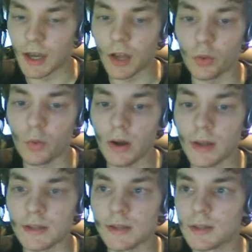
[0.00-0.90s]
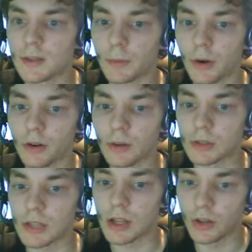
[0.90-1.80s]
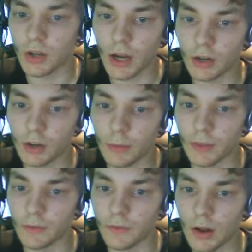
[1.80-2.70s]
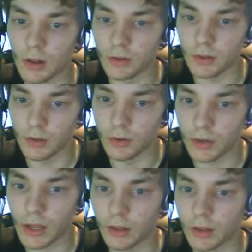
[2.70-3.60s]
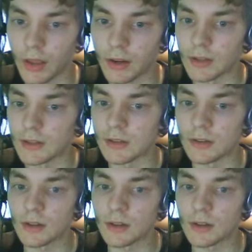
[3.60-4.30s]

otherwise the program will tell you can't copy the file. Your calculator doesn't